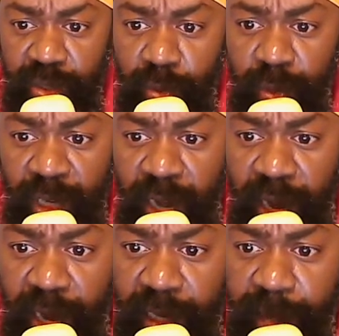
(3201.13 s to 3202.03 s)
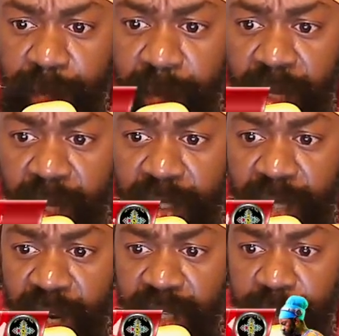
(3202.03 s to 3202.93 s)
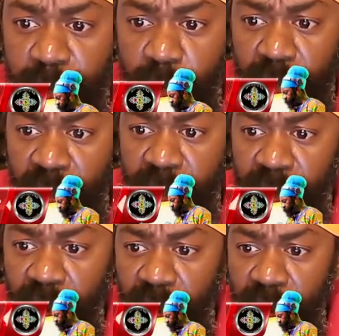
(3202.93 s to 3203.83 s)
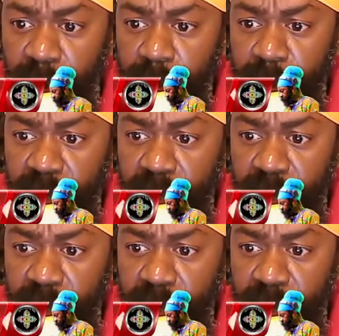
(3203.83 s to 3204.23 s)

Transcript: regard transport of arms